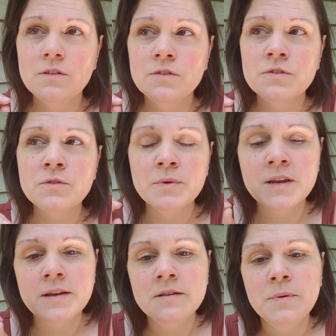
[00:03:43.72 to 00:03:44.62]
So we
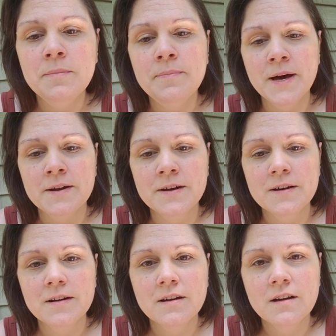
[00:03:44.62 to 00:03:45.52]
need to be
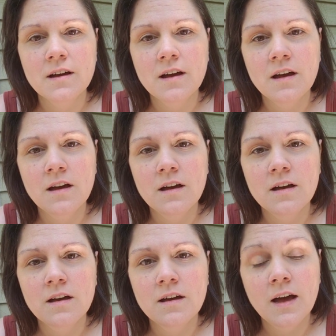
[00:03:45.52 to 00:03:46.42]
better
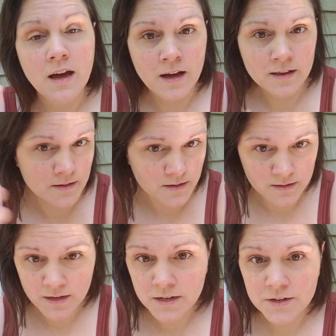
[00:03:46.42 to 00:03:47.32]
as an
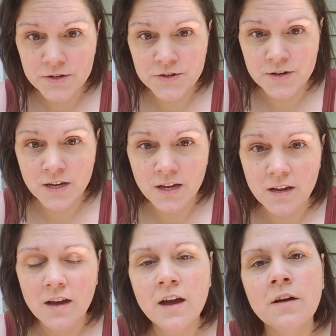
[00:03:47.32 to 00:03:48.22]
industry
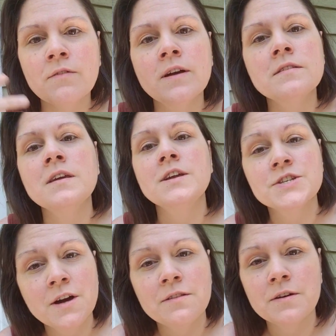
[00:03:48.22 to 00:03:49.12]
at raising
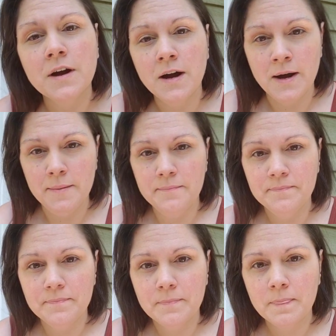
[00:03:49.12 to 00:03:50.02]
each other up.
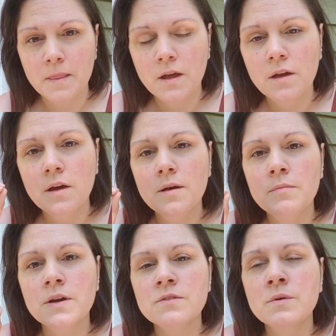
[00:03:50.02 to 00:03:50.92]

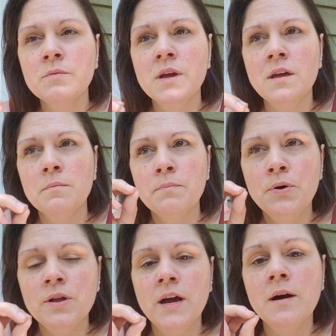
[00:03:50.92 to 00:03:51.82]
Because when we
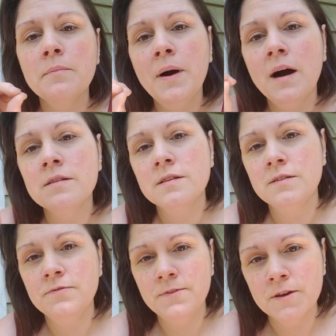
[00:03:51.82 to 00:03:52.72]
put out
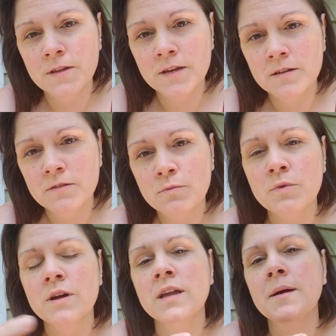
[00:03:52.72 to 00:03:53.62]
positive feelings,
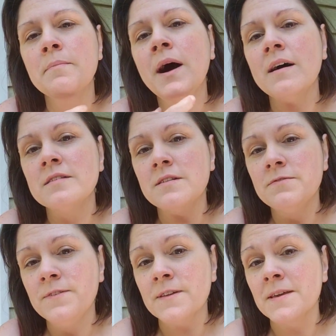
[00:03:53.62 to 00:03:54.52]
we're going to get
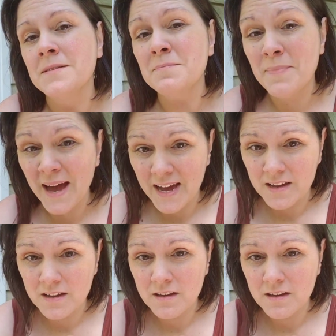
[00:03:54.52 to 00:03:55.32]
positive feelings back.